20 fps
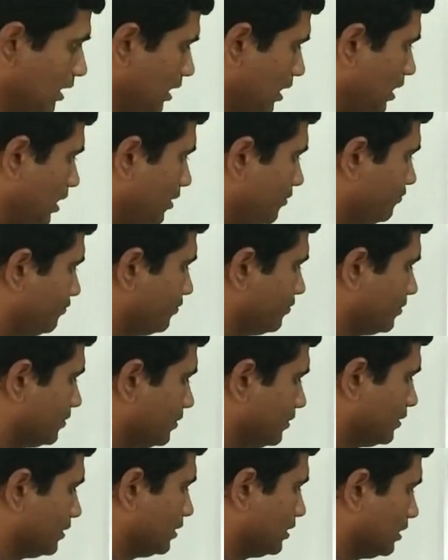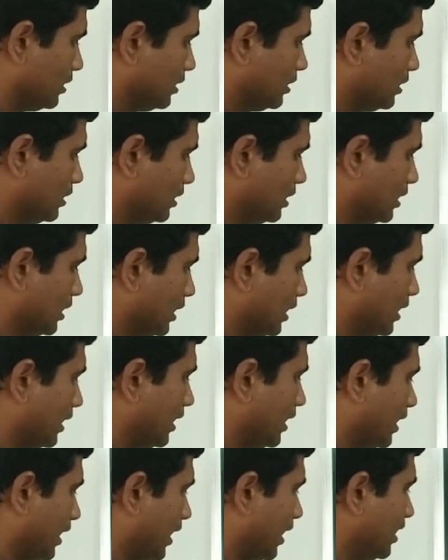If
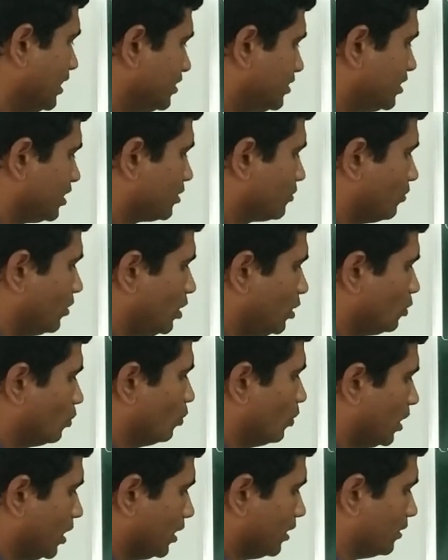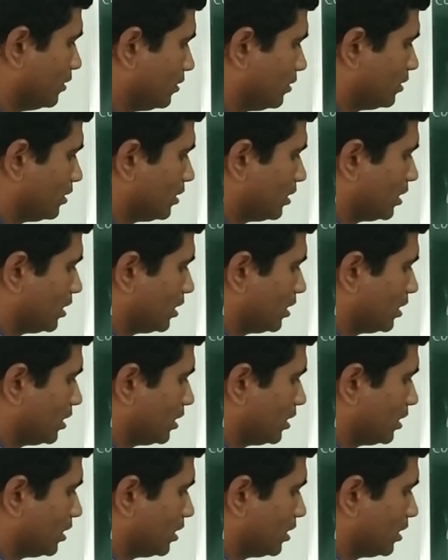A is equal to 1,